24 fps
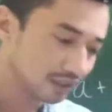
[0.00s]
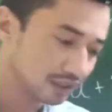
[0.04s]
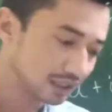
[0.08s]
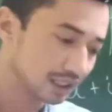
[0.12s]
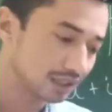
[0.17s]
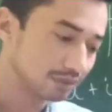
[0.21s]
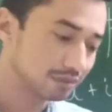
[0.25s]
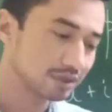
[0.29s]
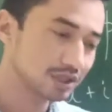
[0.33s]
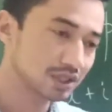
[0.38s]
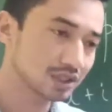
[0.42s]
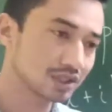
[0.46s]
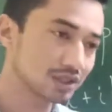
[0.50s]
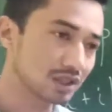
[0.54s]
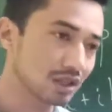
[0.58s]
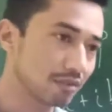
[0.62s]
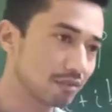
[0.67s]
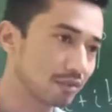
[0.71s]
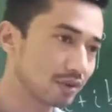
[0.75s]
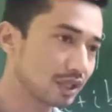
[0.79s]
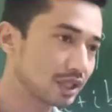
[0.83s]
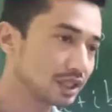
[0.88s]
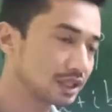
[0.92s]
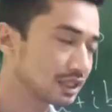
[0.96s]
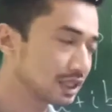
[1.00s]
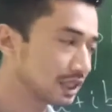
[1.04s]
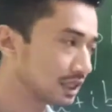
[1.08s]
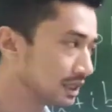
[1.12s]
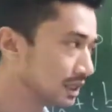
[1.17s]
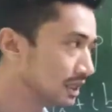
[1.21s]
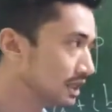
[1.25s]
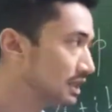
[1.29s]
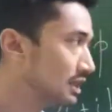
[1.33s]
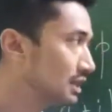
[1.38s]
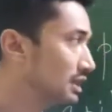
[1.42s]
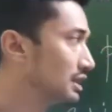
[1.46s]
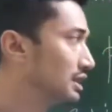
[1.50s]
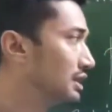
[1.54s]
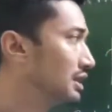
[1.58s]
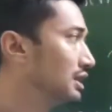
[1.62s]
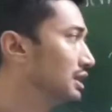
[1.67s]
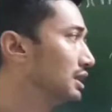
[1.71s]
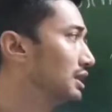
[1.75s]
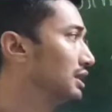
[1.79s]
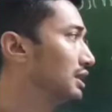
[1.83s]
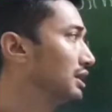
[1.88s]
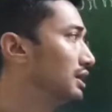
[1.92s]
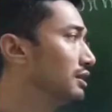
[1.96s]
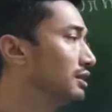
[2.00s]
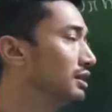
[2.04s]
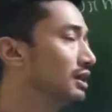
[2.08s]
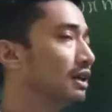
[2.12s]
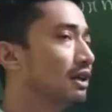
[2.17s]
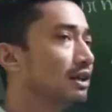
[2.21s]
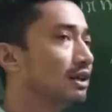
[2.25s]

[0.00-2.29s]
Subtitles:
let me just summarize, that is there